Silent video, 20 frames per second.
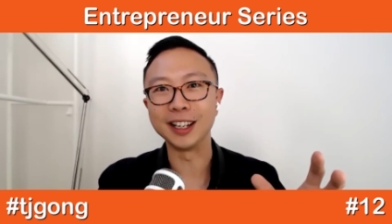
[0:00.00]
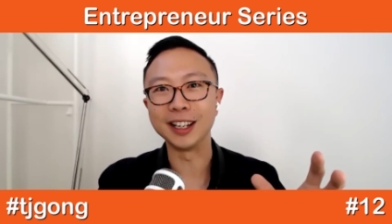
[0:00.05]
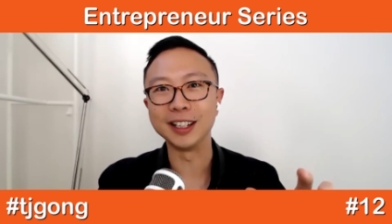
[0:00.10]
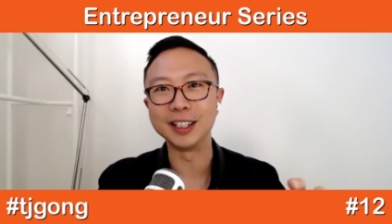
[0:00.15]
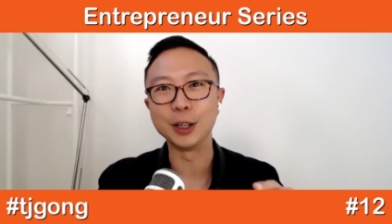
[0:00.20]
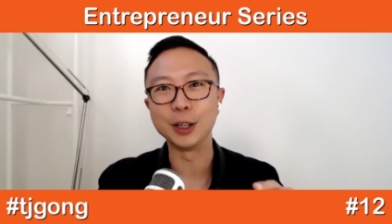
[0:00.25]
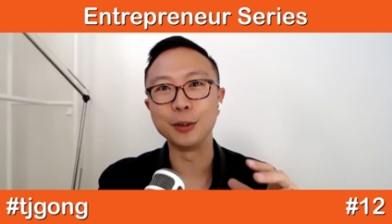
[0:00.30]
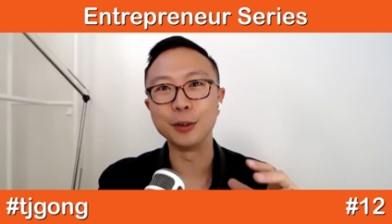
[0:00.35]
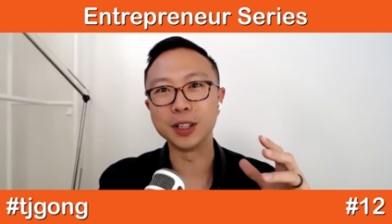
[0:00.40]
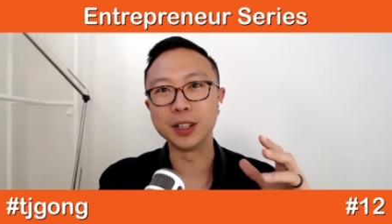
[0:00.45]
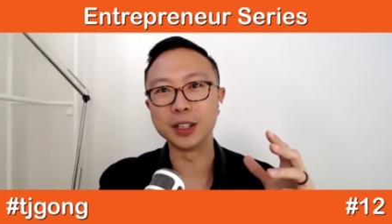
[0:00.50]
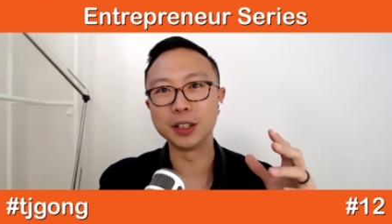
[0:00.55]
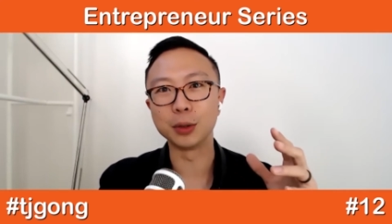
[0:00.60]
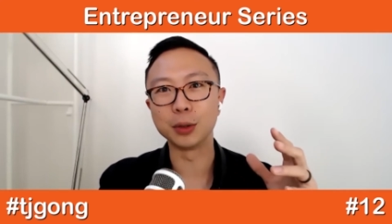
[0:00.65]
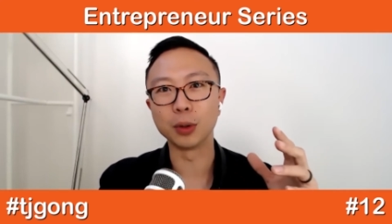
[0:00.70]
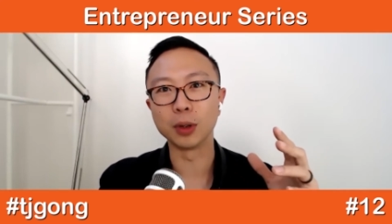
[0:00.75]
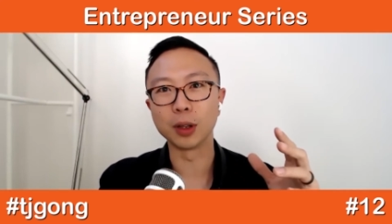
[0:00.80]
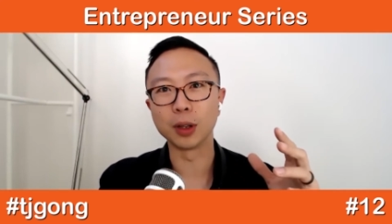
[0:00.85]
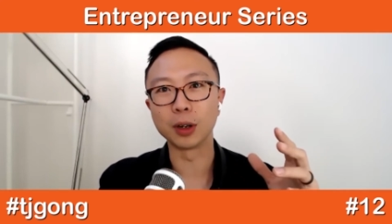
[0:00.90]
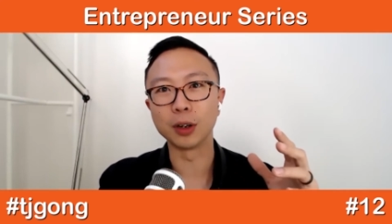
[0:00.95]
delved into
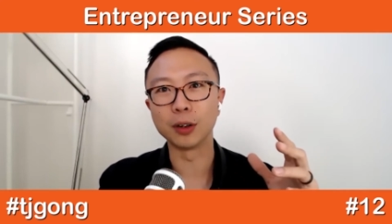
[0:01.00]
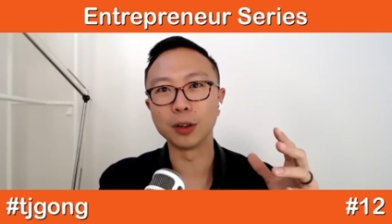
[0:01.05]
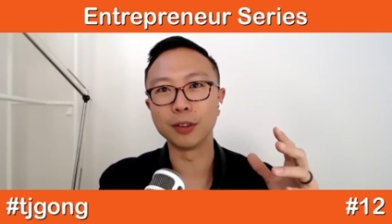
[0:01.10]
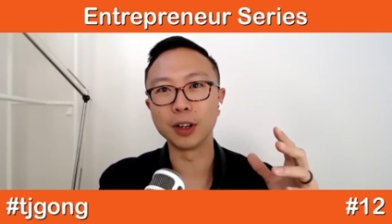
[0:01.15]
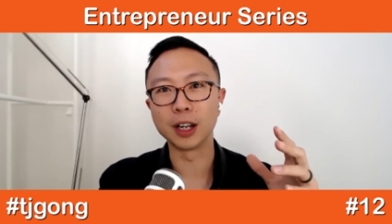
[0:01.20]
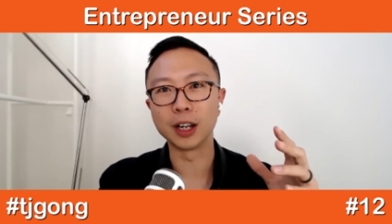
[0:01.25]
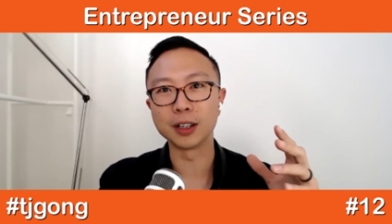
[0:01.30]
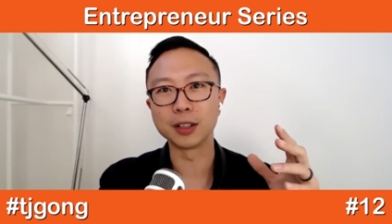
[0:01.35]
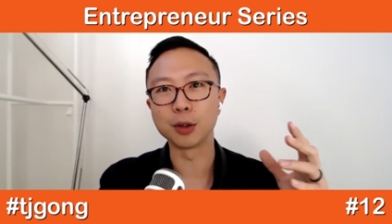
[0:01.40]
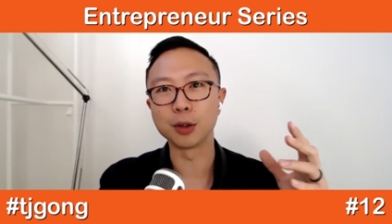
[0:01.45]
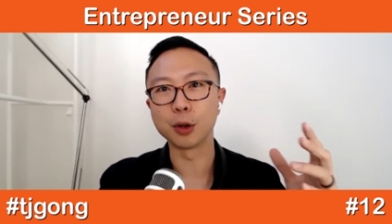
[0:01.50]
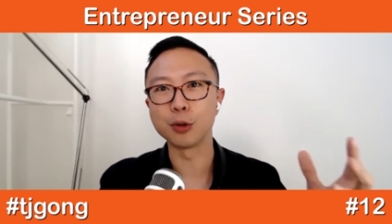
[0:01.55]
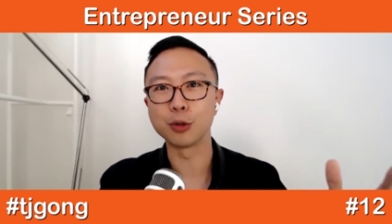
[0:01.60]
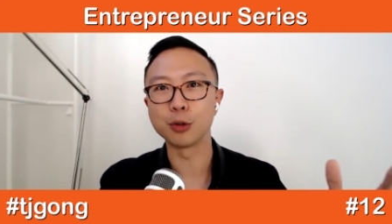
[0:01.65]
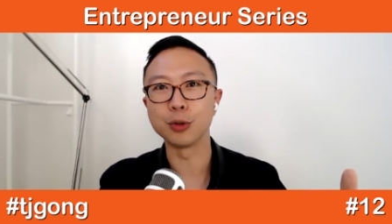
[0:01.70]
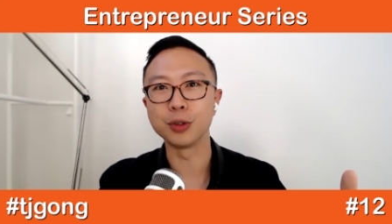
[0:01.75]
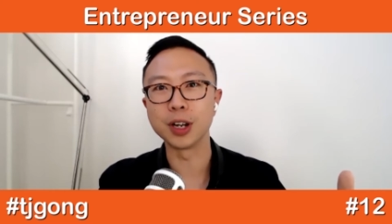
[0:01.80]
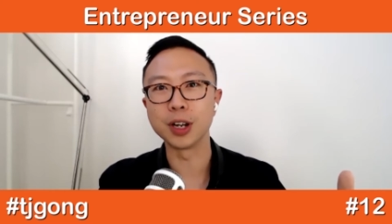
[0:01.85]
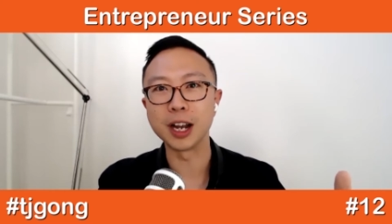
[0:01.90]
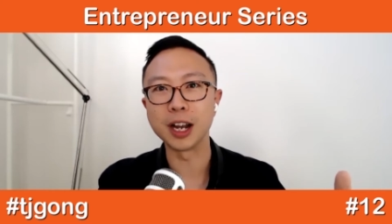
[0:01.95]
a lot of
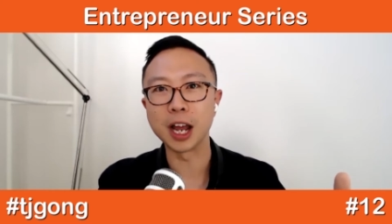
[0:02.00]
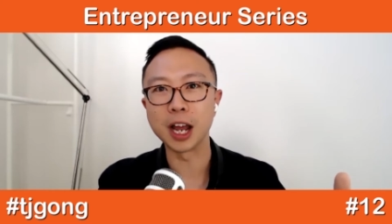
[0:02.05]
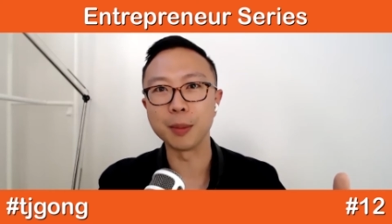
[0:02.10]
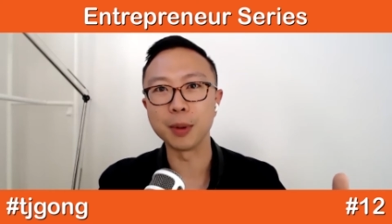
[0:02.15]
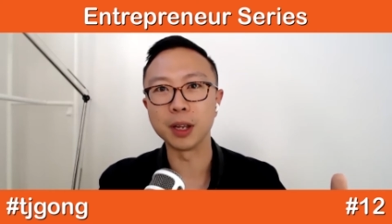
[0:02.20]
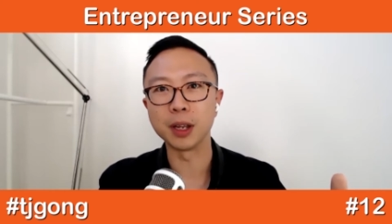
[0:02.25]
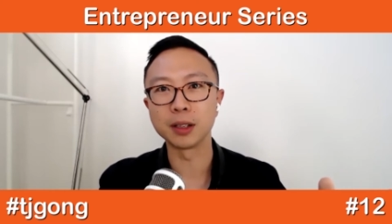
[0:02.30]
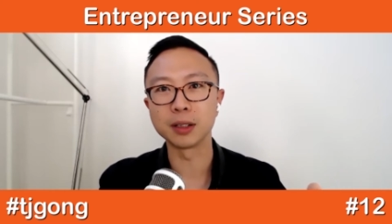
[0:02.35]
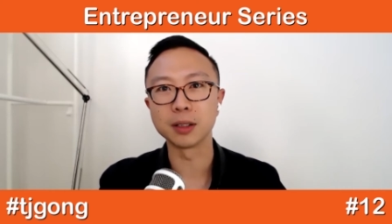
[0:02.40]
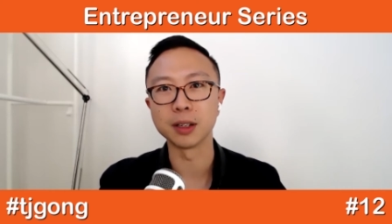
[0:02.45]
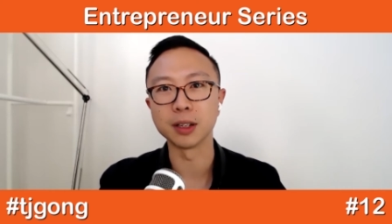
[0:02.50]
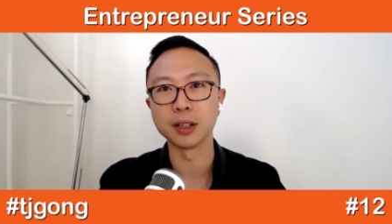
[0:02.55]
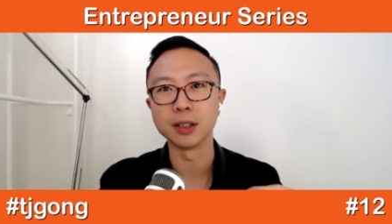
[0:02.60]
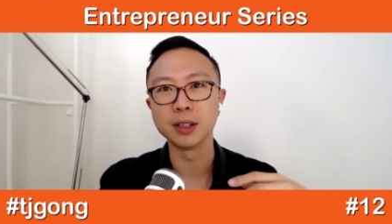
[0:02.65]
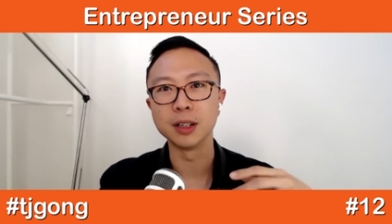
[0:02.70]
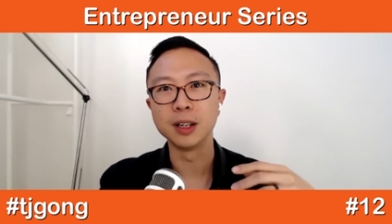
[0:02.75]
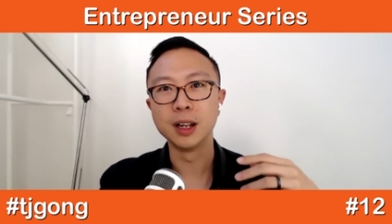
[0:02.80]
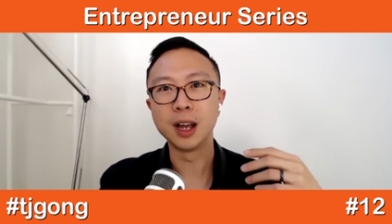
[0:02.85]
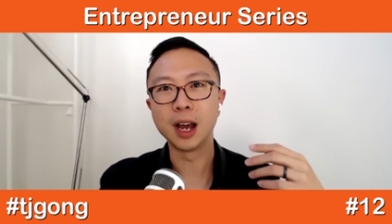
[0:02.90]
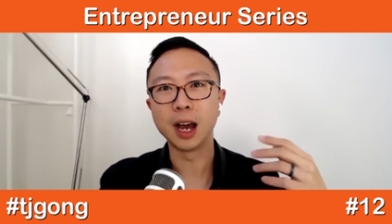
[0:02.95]
social dynamics and
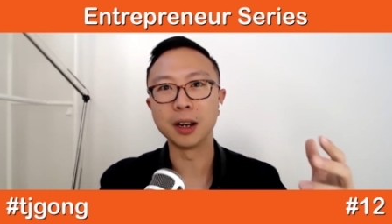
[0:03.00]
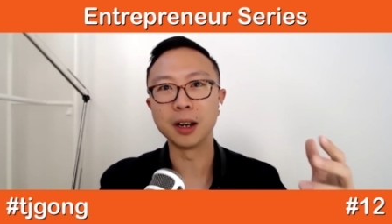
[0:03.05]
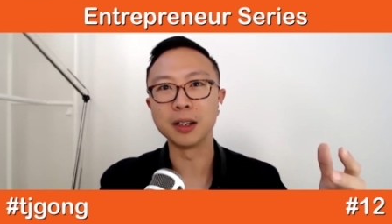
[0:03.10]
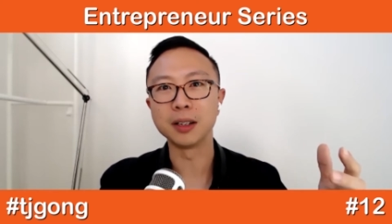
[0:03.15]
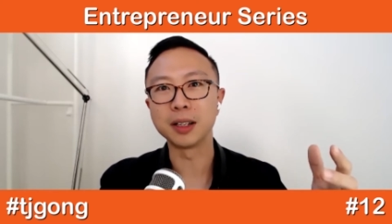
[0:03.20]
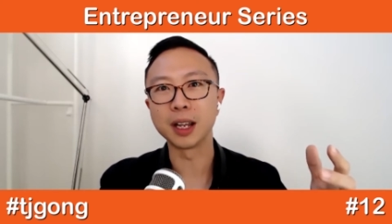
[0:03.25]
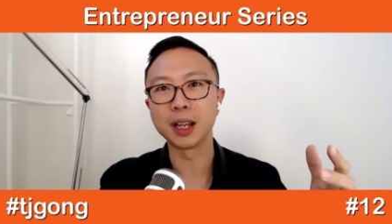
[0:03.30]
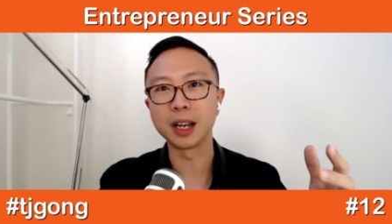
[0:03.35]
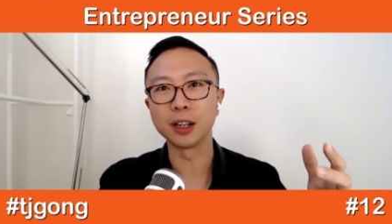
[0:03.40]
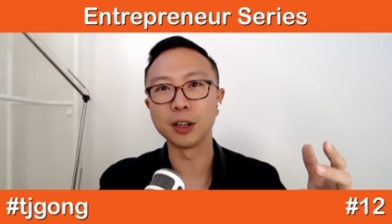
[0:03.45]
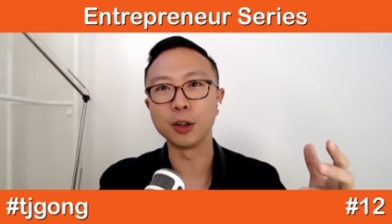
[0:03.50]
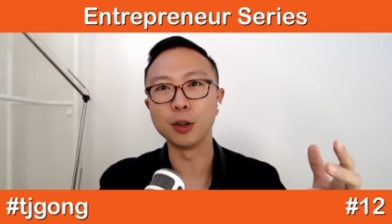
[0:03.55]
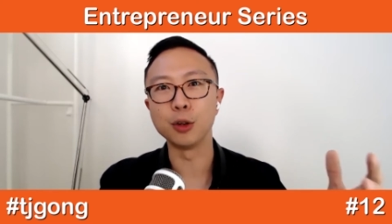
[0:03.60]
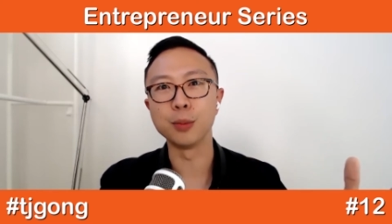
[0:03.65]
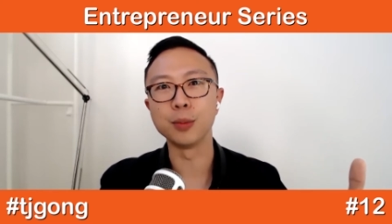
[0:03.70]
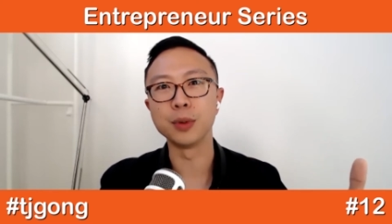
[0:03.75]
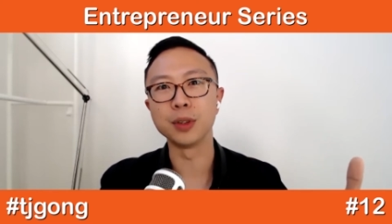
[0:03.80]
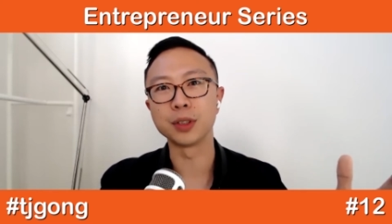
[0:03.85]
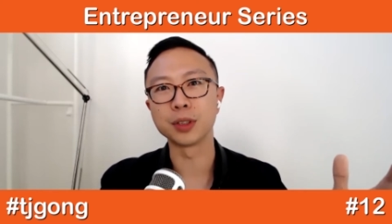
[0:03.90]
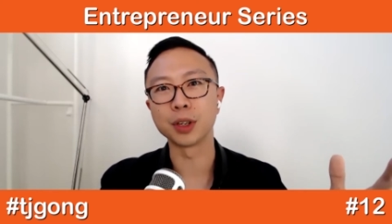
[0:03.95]
understanding
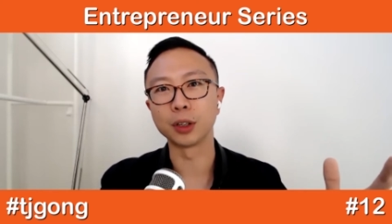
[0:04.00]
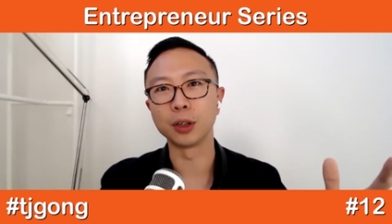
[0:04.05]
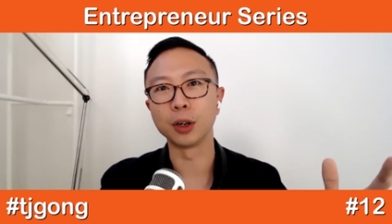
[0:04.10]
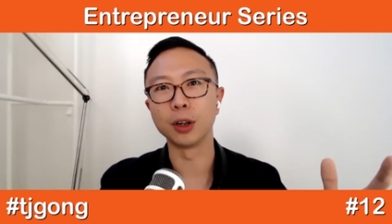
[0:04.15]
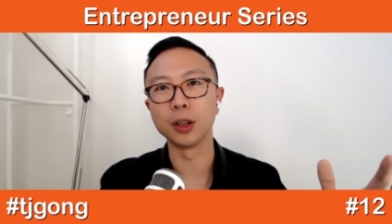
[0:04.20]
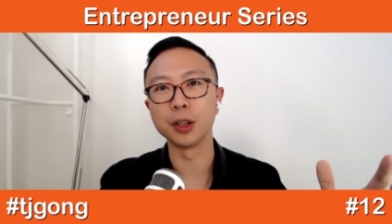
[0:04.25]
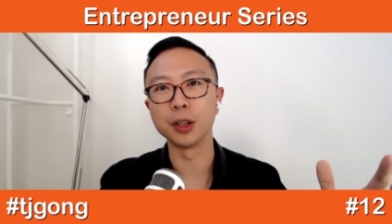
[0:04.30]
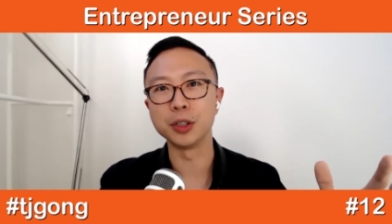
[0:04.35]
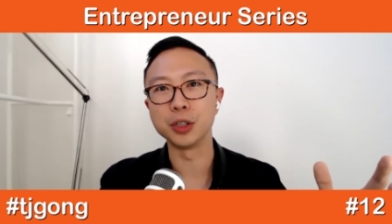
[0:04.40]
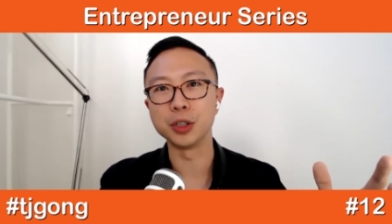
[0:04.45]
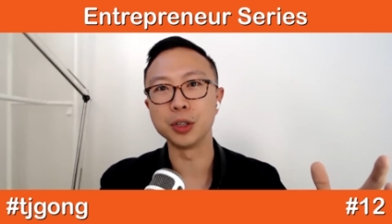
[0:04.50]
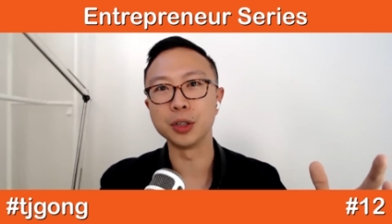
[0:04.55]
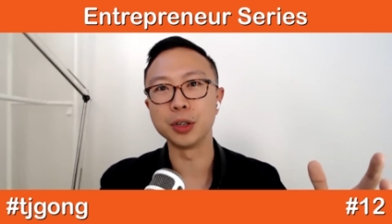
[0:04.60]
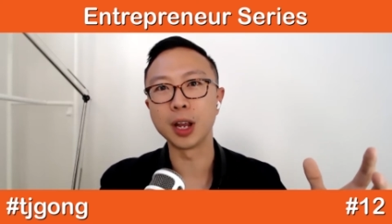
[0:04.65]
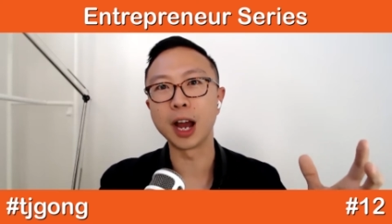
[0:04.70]
human psychology,